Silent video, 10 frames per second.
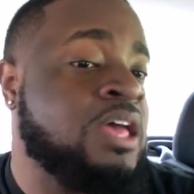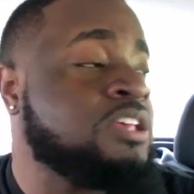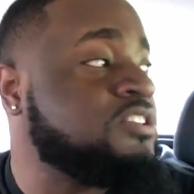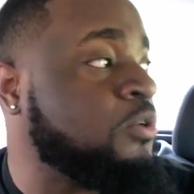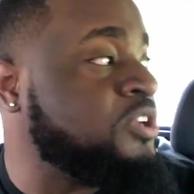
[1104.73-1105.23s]

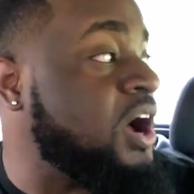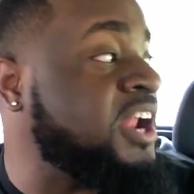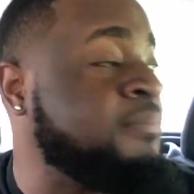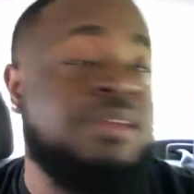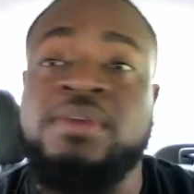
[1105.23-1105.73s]
So
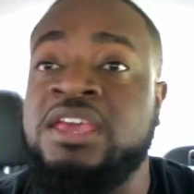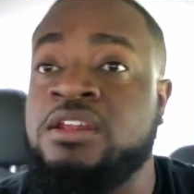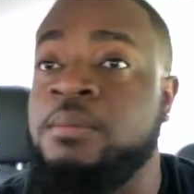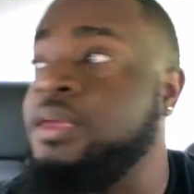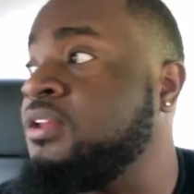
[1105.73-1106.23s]
Don and Mimi
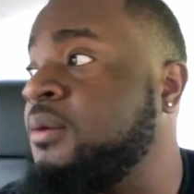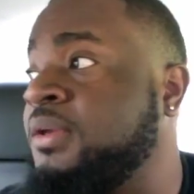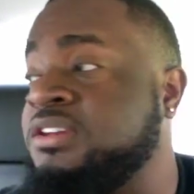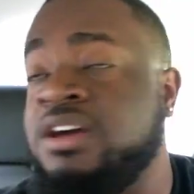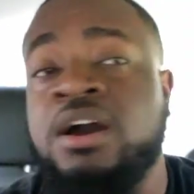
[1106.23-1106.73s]
and I meeting up,
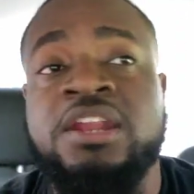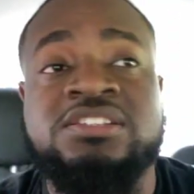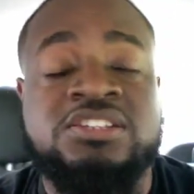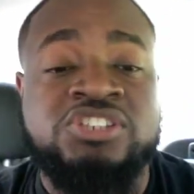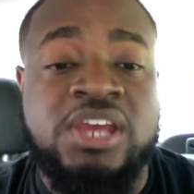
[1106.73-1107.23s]
and Don
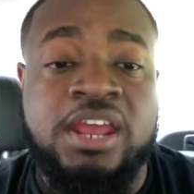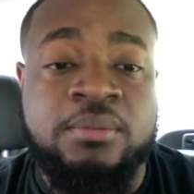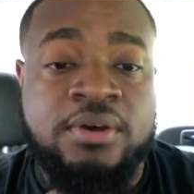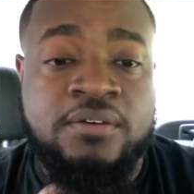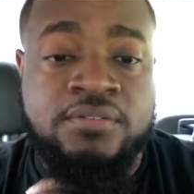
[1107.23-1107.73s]
is a shady
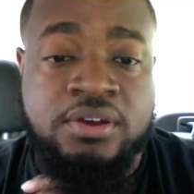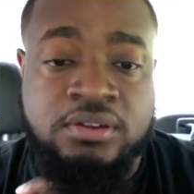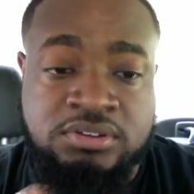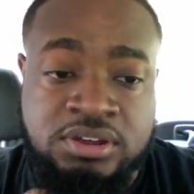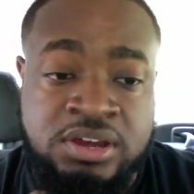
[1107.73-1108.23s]

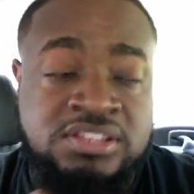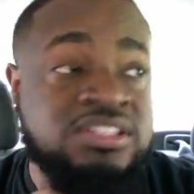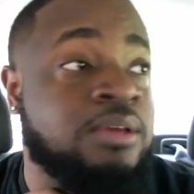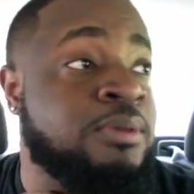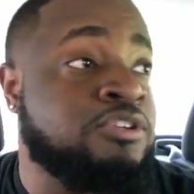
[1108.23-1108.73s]
motherfucker. Don
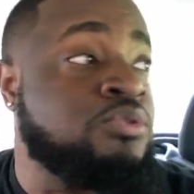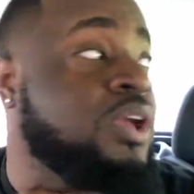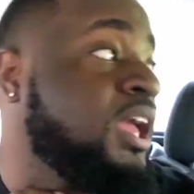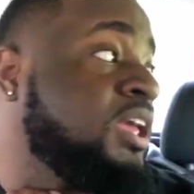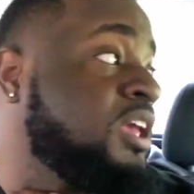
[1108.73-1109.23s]
said, "Bitch, you
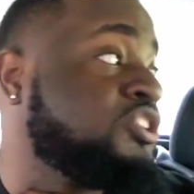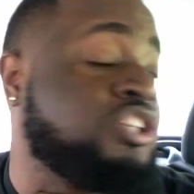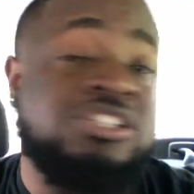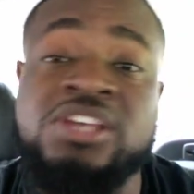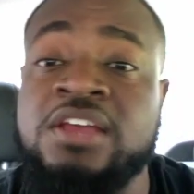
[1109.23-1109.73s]
can't get
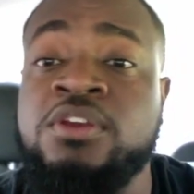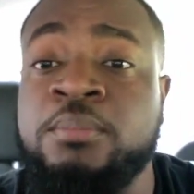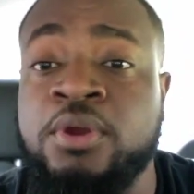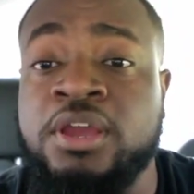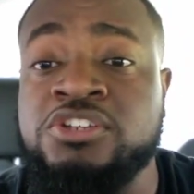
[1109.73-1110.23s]
shit together. You can
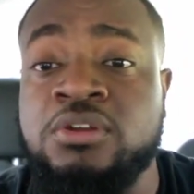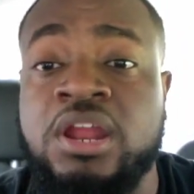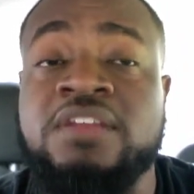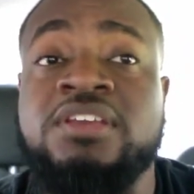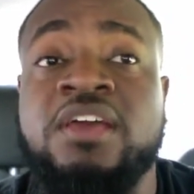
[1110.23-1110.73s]
barely get your
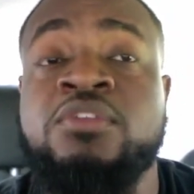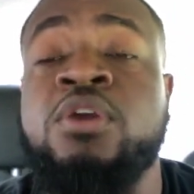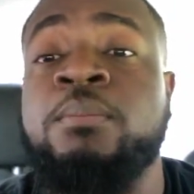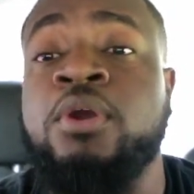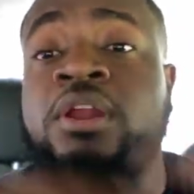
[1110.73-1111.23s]
life together. You
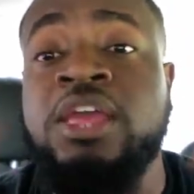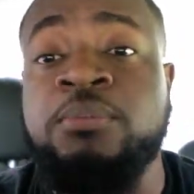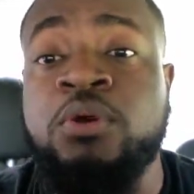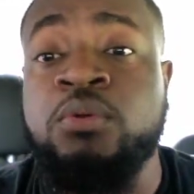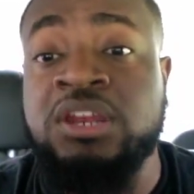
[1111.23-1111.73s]
can barely
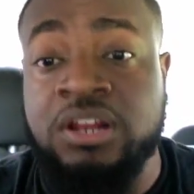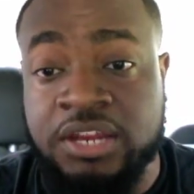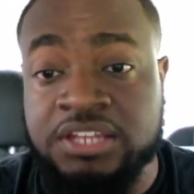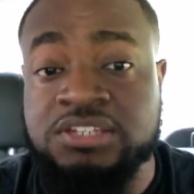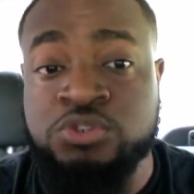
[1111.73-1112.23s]
keep your
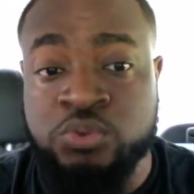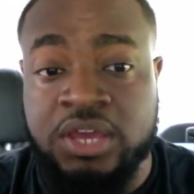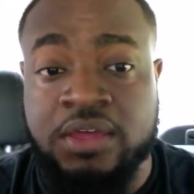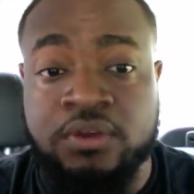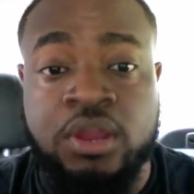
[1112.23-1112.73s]
clit
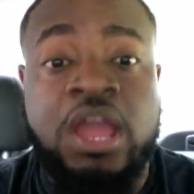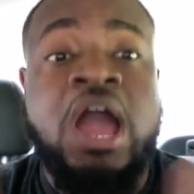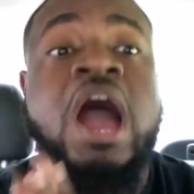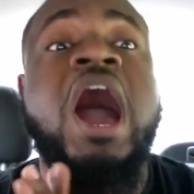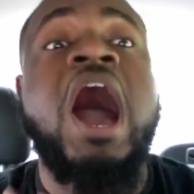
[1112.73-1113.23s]
together."
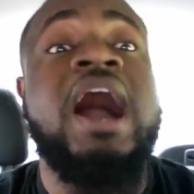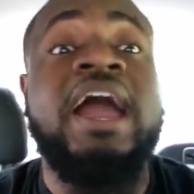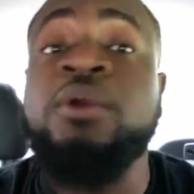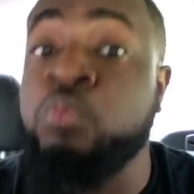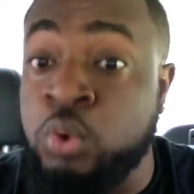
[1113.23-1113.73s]

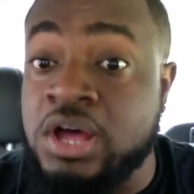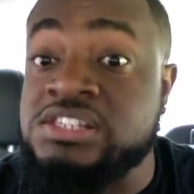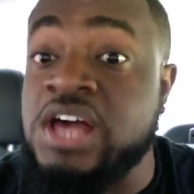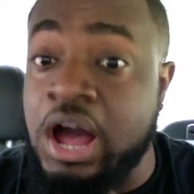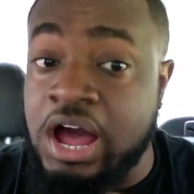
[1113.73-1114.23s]
I
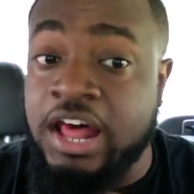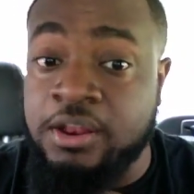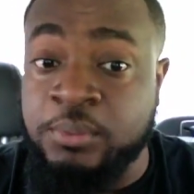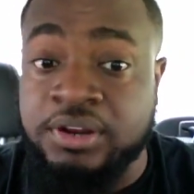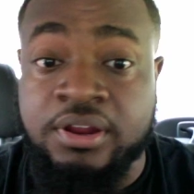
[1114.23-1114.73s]
was
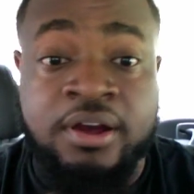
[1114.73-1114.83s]
hollering.